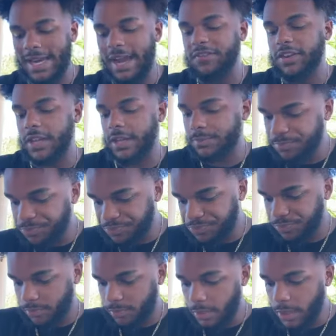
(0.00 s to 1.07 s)
diving in.
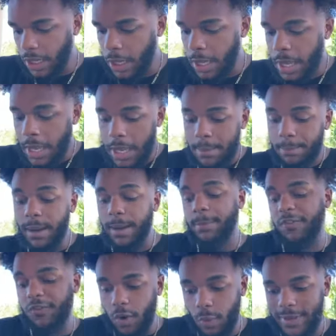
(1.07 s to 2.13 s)

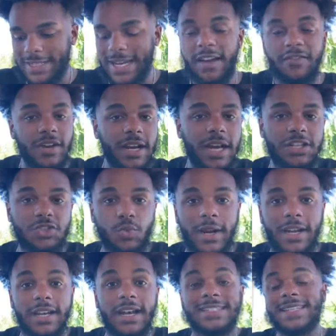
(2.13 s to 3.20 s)
But before we dive in, I just
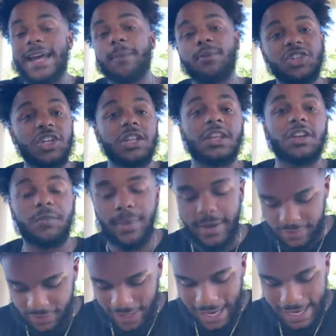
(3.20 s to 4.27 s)
want to establish a little
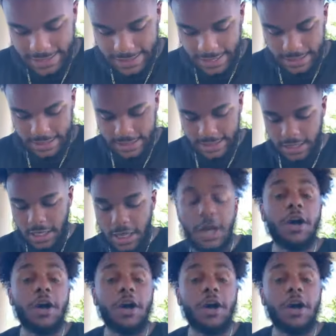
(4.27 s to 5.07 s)
bit of context.